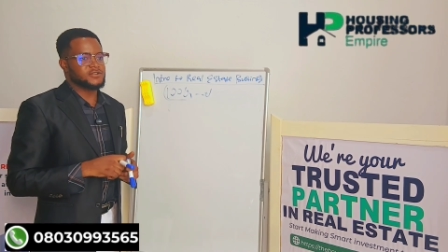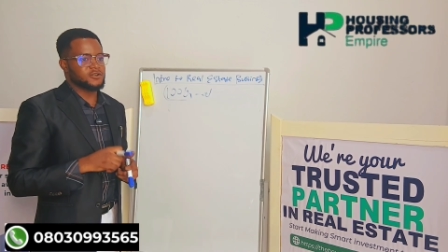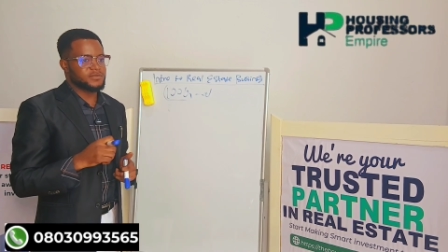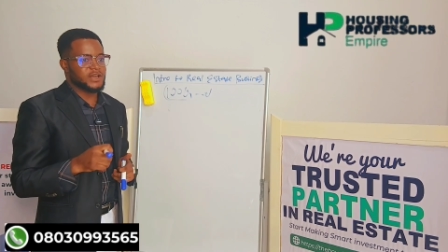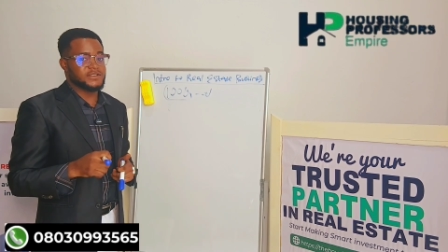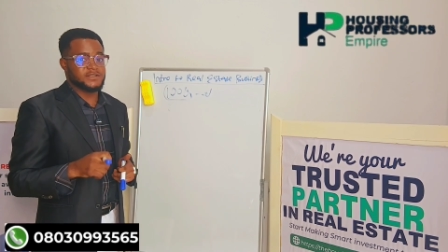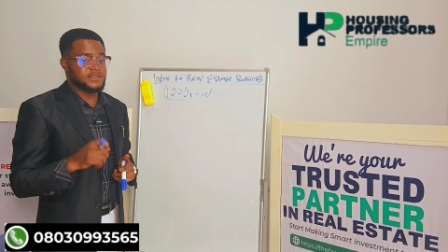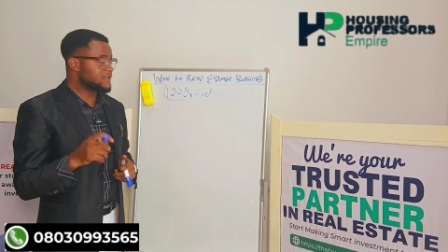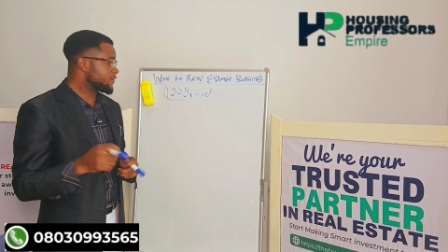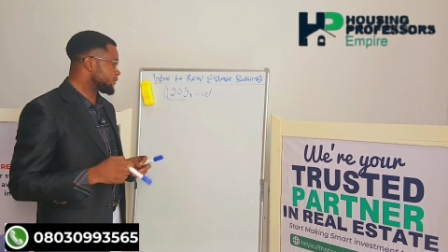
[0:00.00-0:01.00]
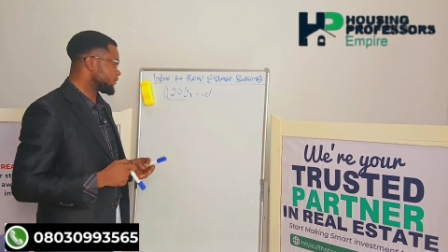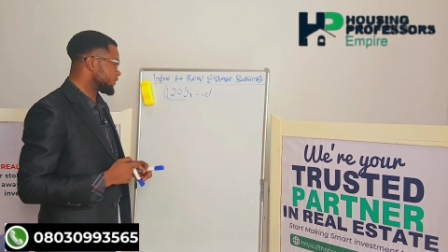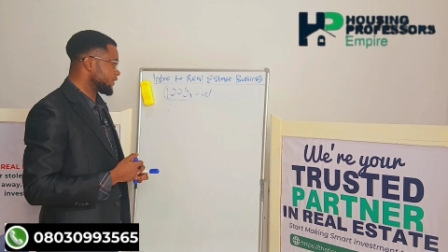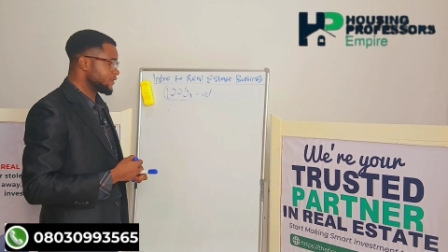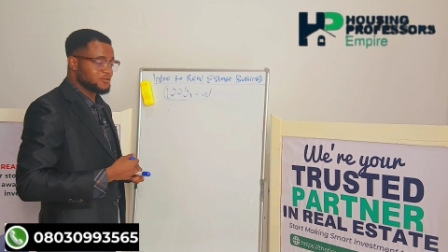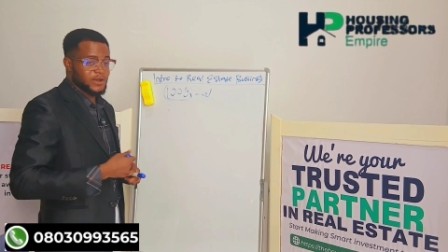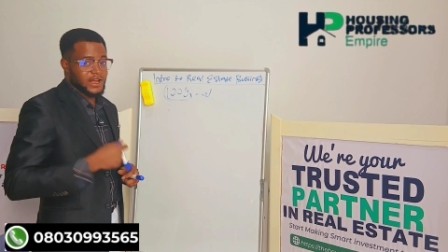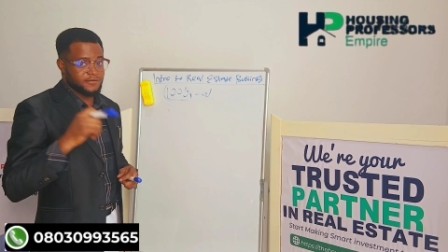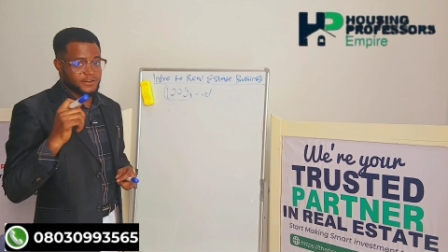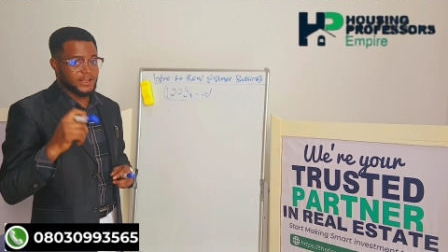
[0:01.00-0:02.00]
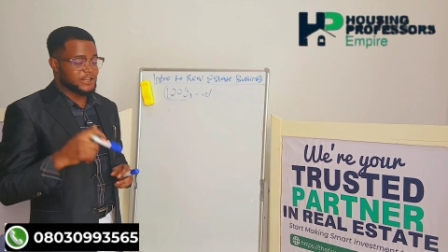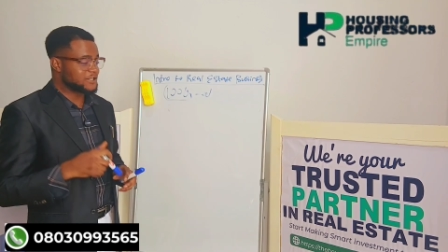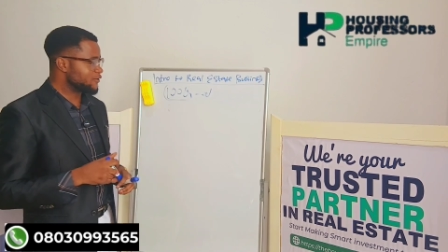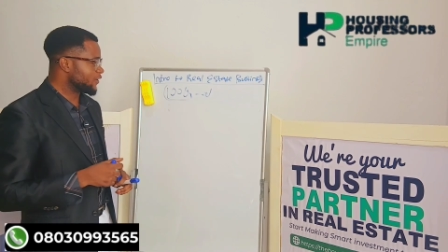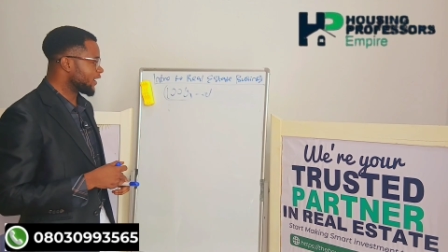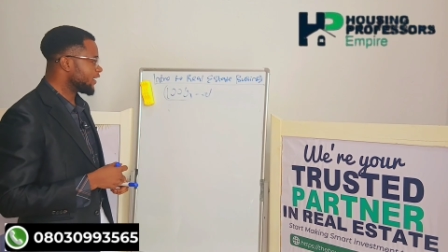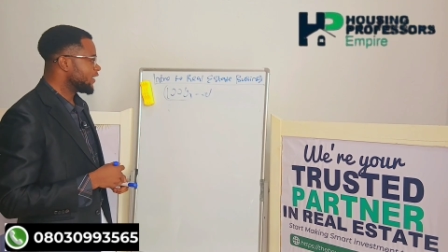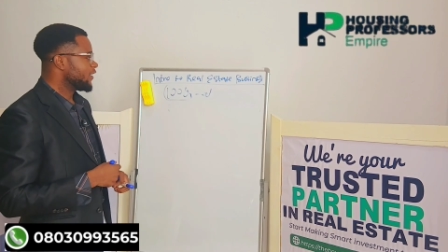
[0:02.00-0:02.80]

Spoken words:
Sometimes these things we have in Nigeria,